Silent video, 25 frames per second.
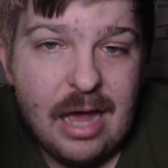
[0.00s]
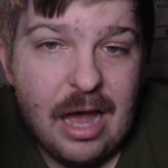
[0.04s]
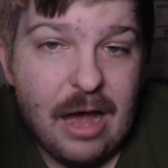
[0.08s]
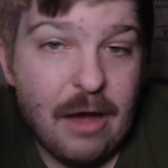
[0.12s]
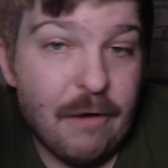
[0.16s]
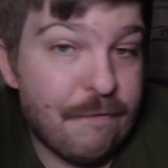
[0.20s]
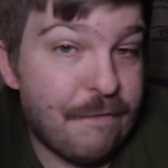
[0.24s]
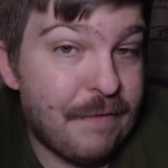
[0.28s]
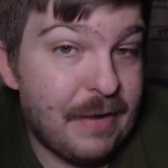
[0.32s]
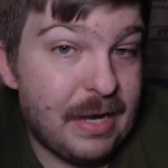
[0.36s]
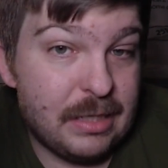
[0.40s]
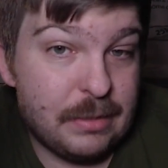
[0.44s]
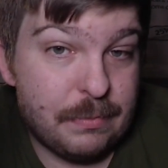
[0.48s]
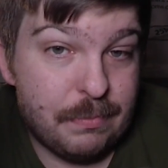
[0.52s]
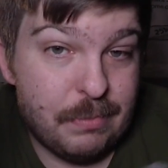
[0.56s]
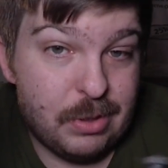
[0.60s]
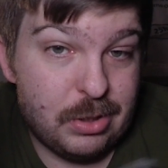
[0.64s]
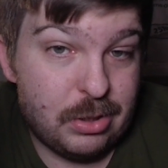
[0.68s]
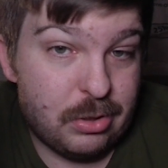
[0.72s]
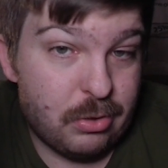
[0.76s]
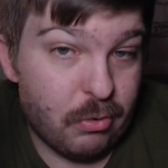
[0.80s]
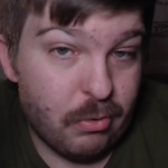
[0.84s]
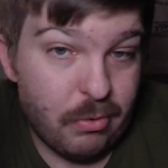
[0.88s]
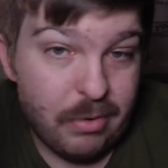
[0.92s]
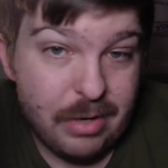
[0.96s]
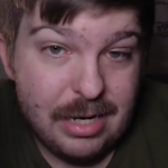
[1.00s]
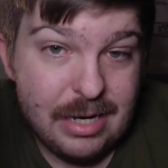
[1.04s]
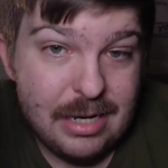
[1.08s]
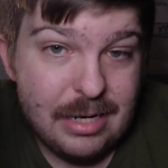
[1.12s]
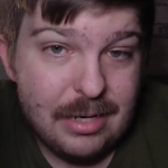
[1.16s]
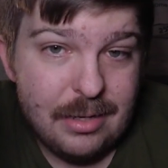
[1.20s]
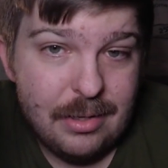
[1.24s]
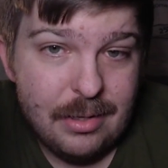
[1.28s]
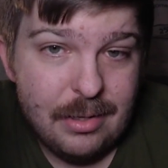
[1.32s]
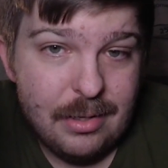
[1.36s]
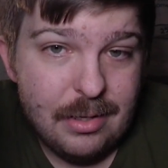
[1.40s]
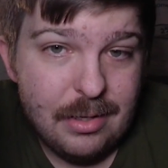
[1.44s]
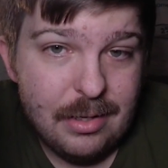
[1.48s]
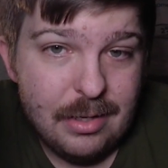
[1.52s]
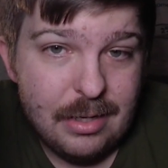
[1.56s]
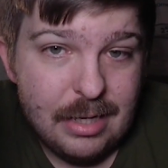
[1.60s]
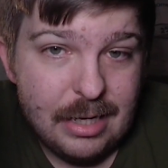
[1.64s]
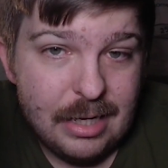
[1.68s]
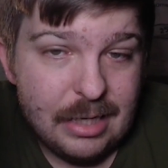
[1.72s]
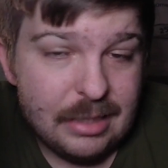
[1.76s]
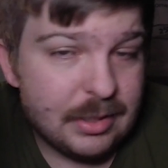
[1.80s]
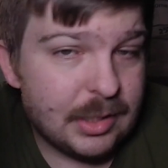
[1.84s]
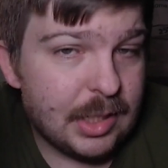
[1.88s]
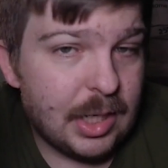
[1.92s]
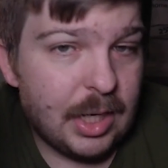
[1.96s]
how fast Missouri
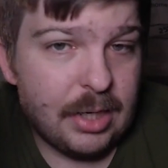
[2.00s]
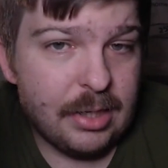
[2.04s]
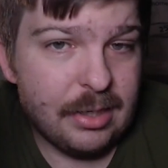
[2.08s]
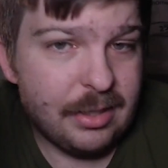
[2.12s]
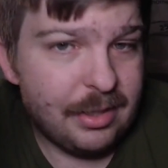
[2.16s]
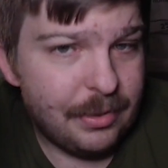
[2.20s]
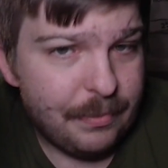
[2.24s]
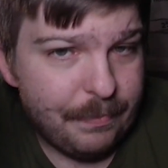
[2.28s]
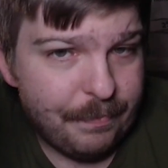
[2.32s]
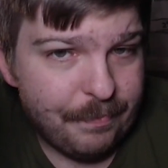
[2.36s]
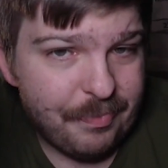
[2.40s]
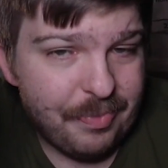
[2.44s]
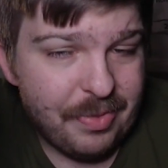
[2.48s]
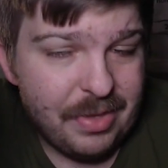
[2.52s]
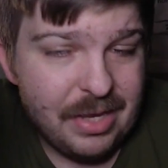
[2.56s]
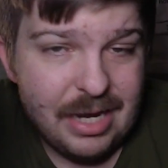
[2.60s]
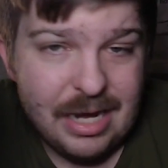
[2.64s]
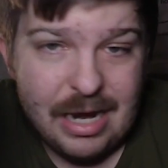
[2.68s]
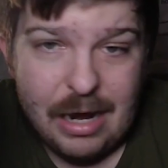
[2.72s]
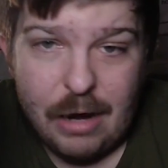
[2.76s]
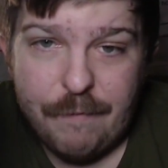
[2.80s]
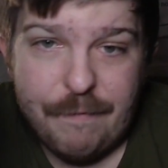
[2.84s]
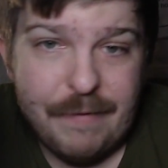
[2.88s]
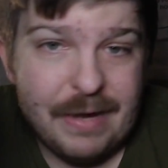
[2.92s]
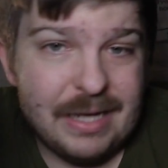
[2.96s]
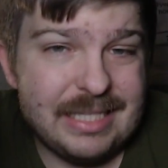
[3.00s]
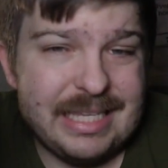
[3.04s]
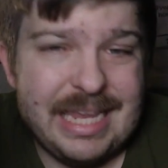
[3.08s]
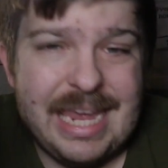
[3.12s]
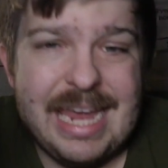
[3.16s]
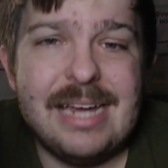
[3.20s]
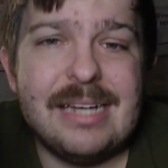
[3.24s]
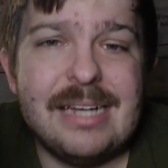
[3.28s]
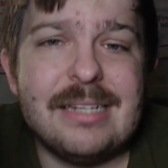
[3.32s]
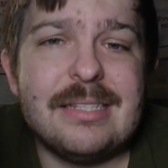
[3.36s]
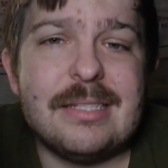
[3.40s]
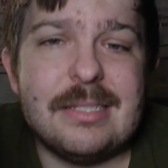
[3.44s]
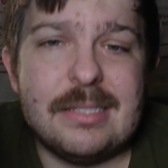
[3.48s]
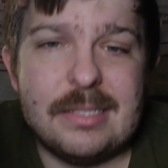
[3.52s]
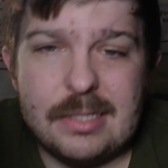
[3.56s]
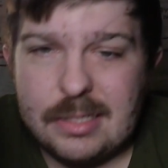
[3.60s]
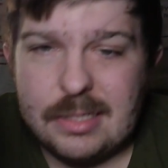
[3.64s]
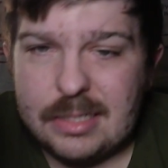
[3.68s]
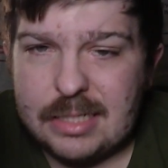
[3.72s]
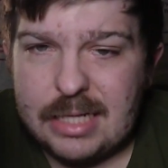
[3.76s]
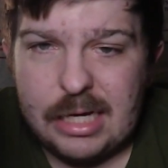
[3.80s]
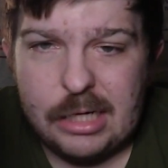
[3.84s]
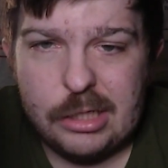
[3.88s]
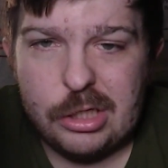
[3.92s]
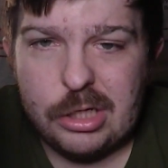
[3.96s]
has caught up and how fast Kansas
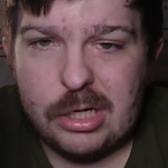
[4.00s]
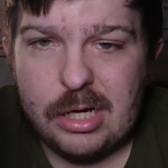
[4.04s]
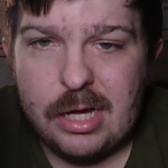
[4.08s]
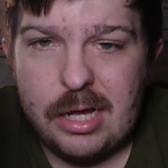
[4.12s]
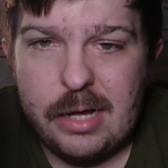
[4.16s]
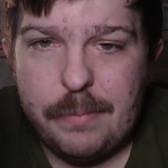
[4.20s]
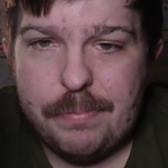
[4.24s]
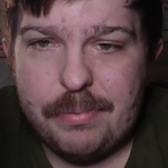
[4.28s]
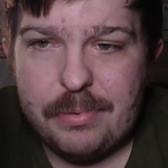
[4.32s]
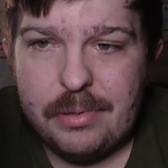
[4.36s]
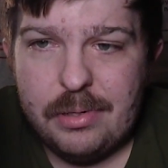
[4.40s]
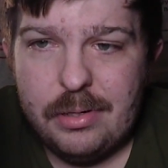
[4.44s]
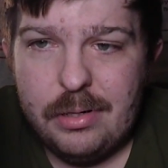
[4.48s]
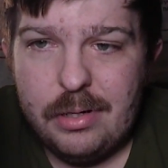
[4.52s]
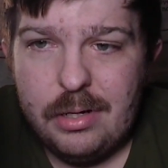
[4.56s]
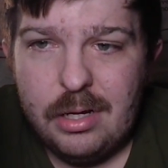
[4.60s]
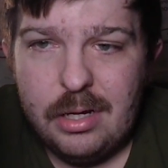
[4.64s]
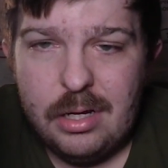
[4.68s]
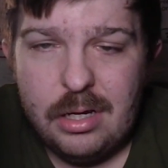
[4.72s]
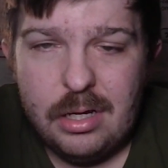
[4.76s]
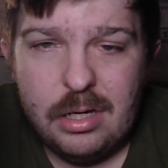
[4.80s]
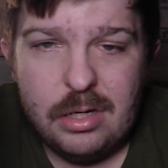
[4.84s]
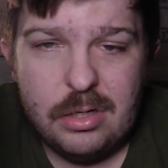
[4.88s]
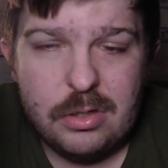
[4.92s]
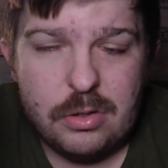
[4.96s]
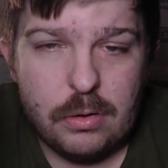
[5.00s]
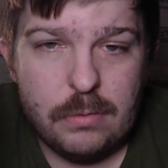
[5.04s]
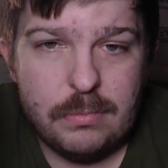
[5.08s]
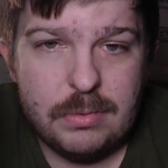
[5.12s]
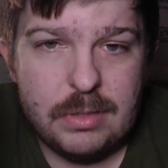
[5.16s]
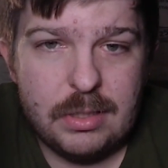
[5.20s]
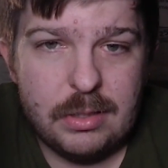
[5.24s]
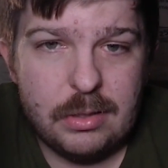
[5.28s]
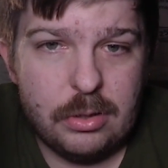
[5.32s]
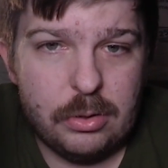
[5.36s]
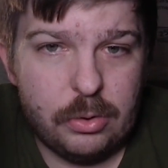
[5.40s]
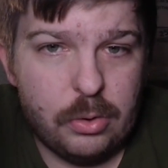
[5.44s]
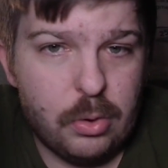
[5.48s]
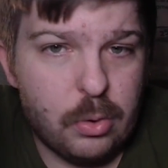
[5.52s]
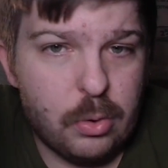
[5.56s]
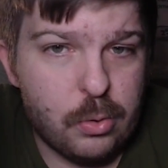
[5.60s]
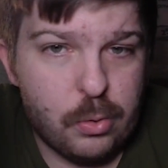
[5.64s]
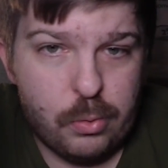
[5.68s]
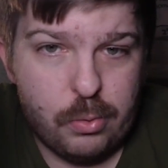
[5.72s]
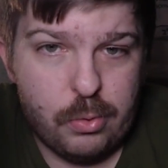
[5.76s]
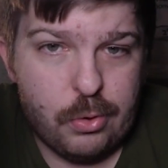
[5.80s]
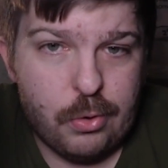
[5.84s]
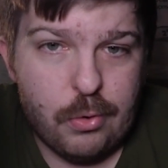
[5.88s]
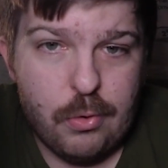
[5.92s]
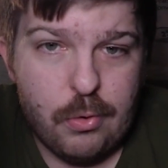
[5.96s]
is catching up in terms of the
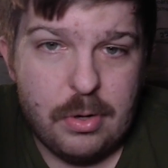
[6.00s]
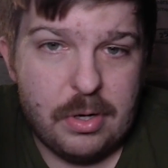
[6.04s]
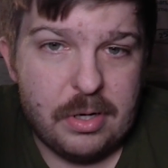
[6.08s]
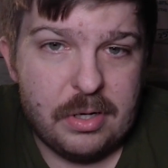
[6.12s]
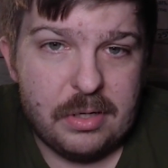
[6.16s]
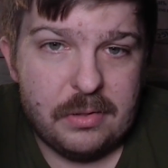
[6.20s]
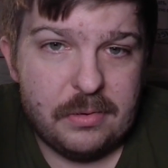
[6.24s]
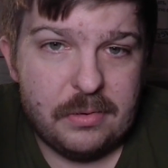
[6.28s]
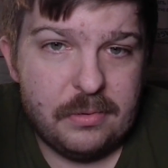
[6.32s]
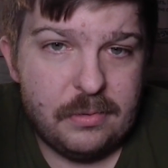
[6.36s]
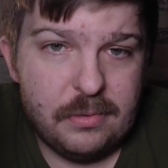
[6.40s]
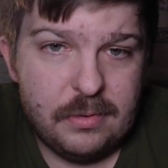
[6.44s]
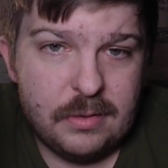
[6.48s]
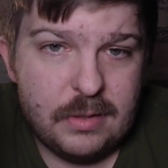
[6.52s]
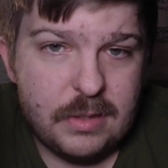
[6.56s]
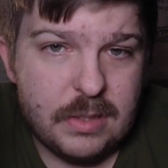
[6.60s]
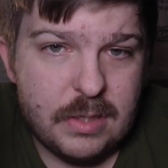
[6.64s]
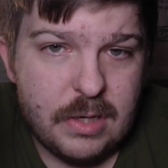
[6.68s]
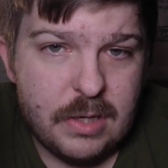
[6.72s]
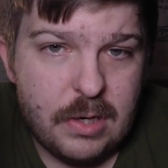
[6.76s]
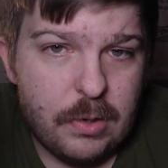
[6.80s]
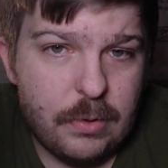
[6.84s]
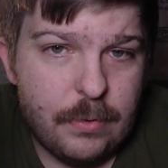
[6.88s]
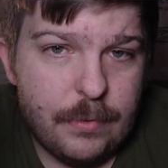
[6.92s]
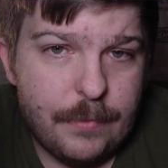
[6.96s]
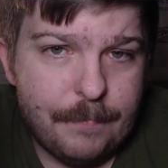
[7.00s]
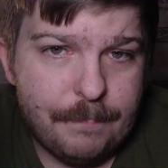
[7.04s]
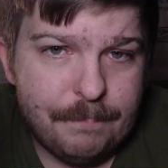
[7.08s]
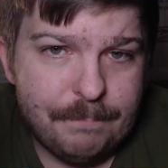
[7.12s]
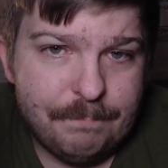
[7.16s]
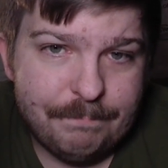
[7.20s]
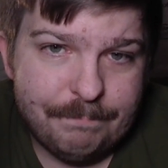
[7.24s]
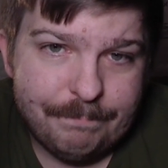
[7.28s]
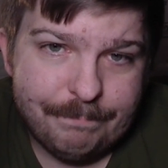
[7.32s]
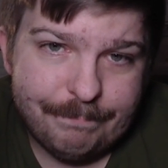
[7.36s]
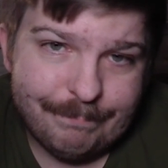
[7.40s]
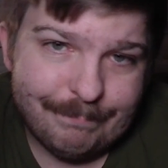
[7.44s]
local recruiting. So